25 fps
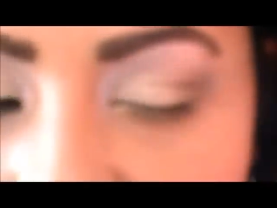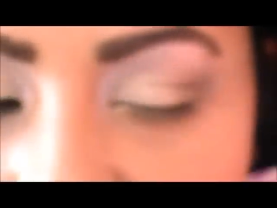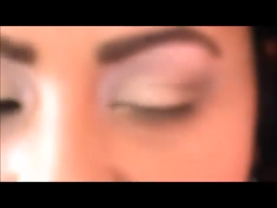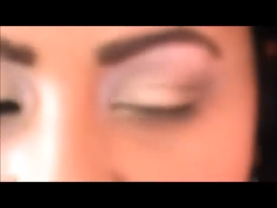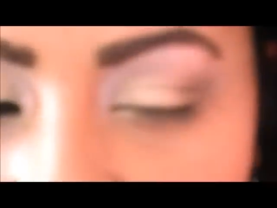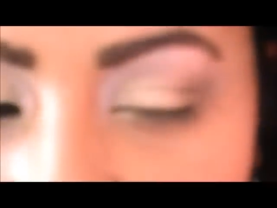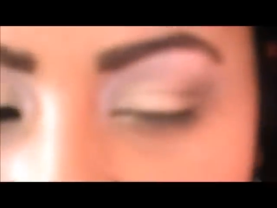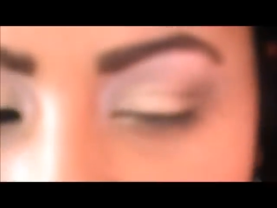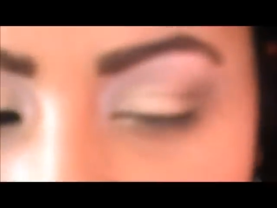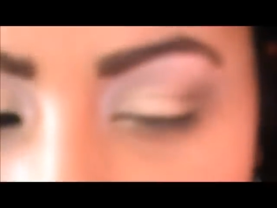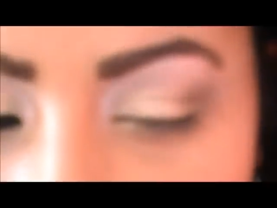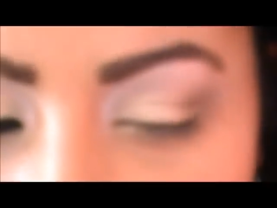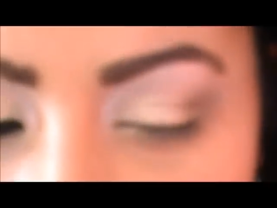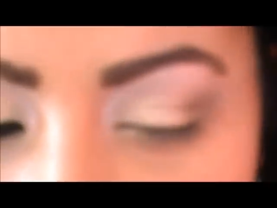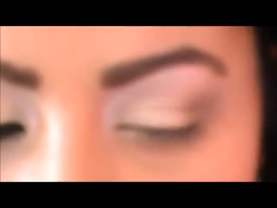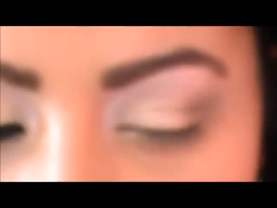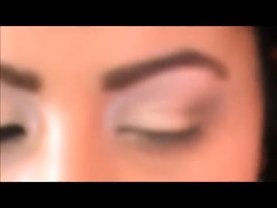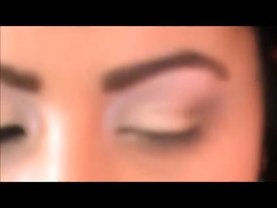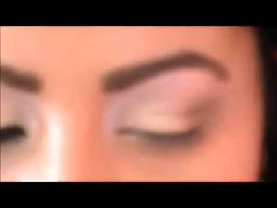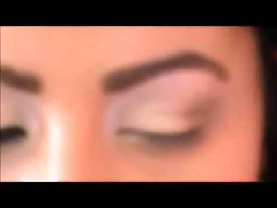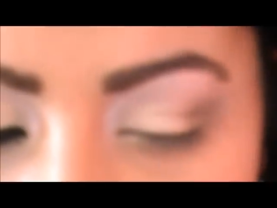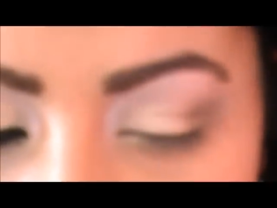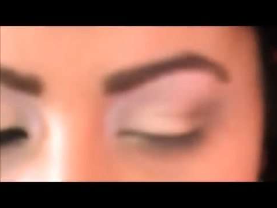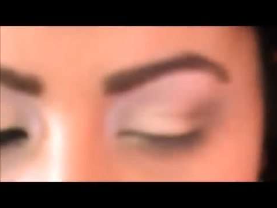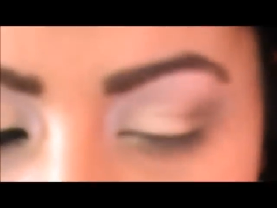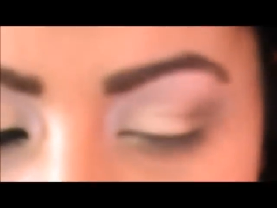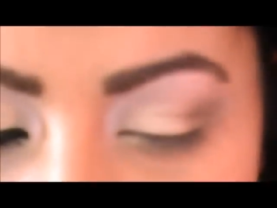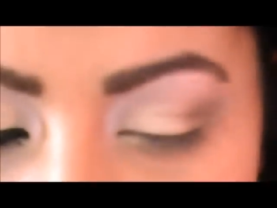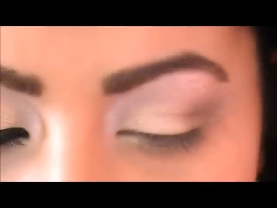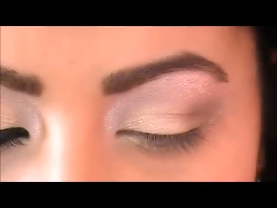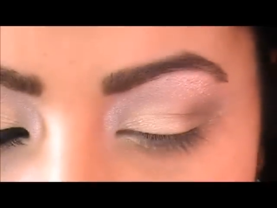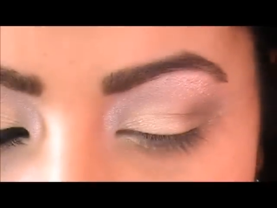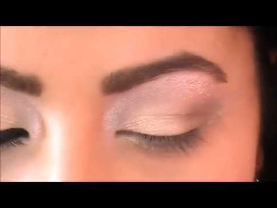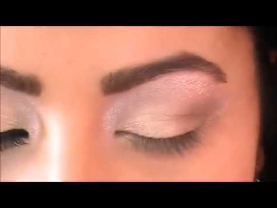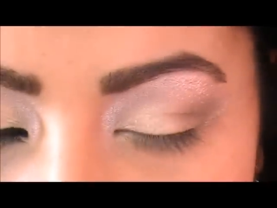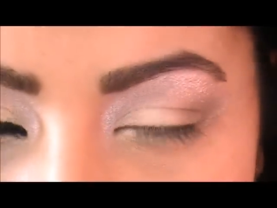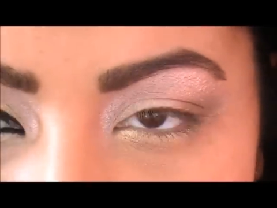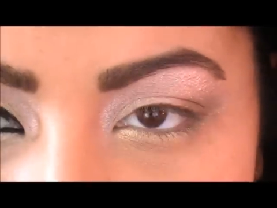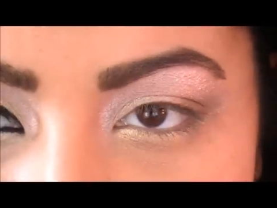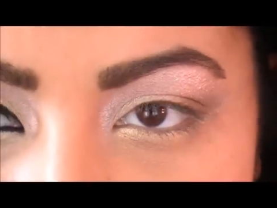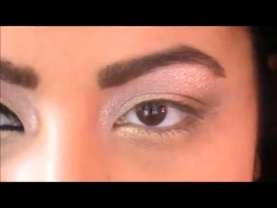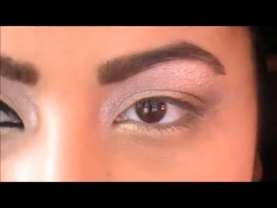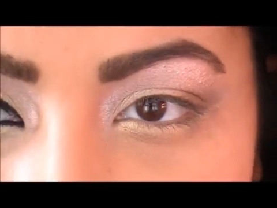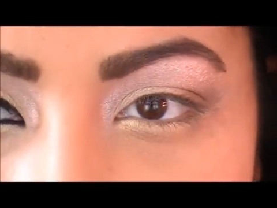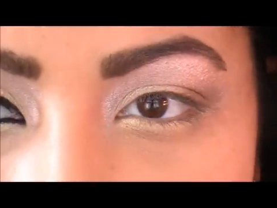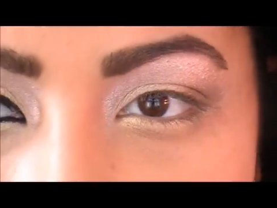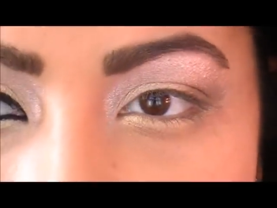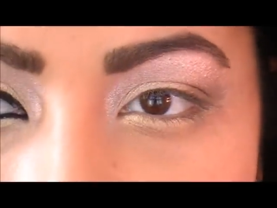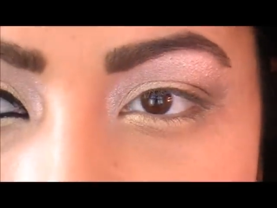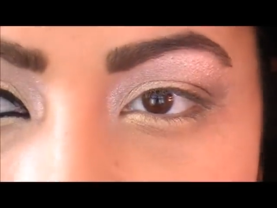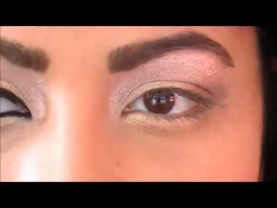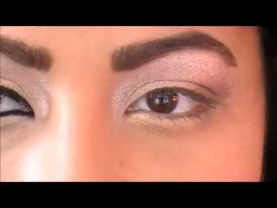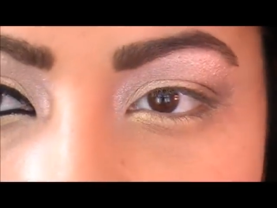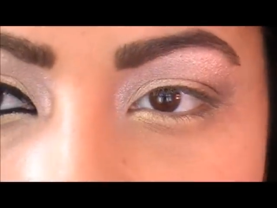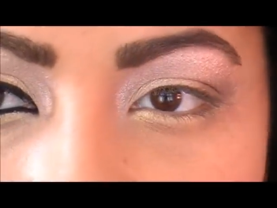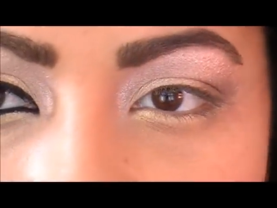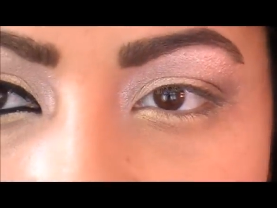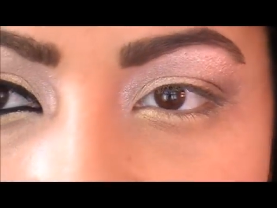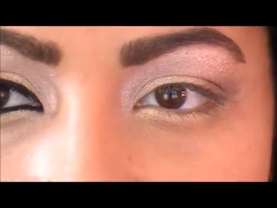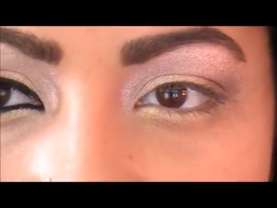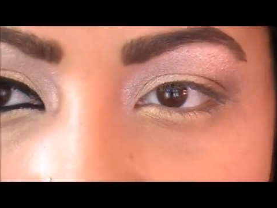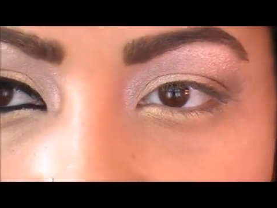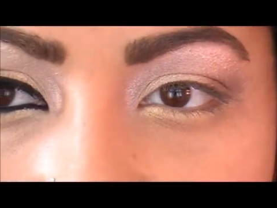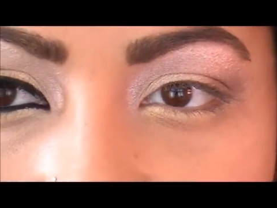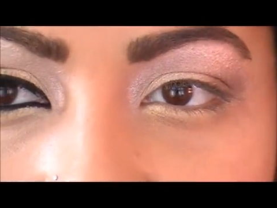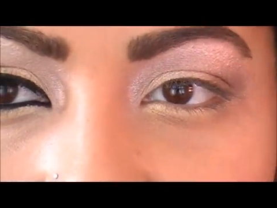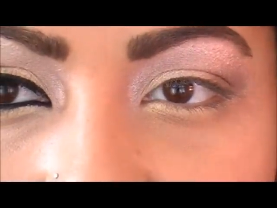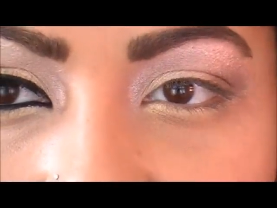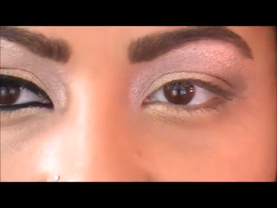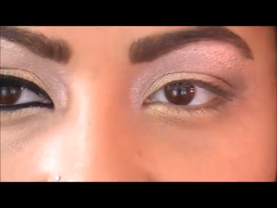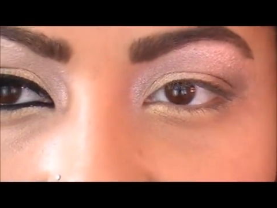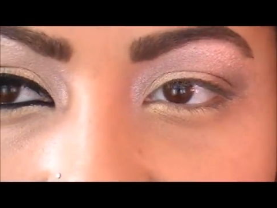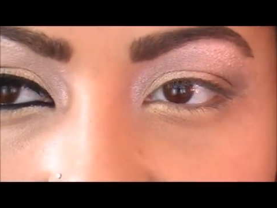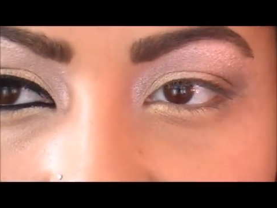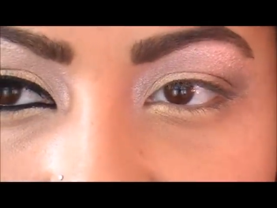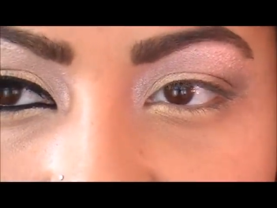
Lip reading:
(no speaker visible)